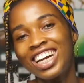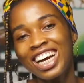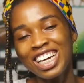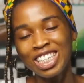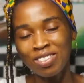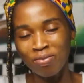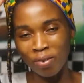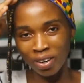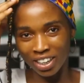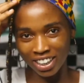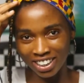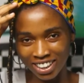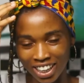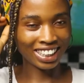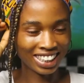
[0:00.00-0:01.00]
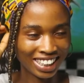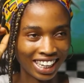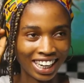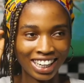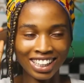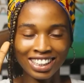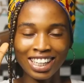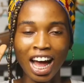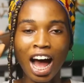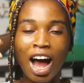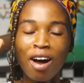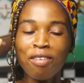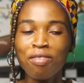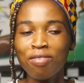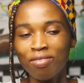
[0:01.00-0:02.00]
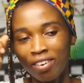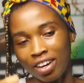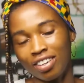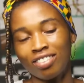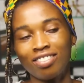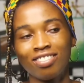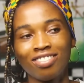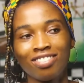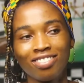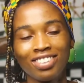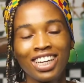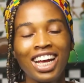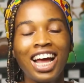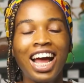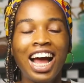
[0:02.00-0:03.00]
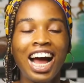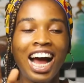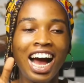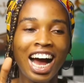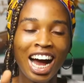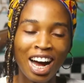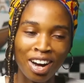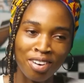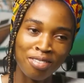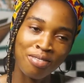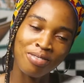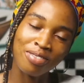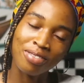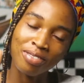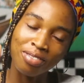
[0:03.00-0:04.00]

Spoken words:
the last point is, guys, have fun. Have